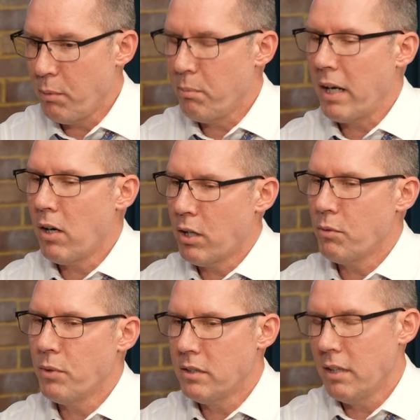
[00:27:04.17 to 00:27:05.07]
my
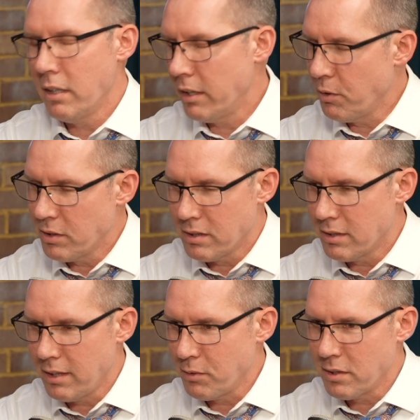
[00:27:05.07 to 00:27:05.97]
heart would, and I know this
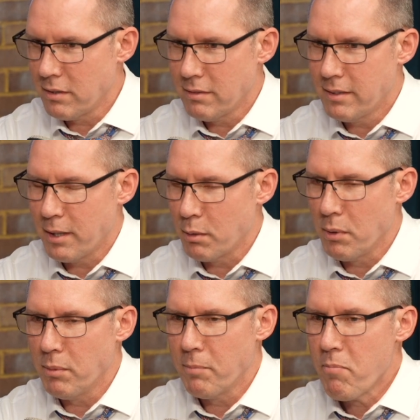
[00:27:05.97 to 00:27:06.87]
sounds
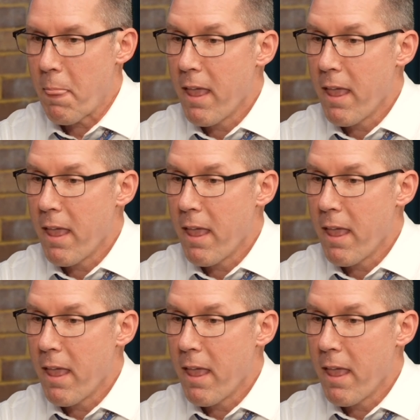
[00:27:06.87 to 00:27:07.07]
terrible, but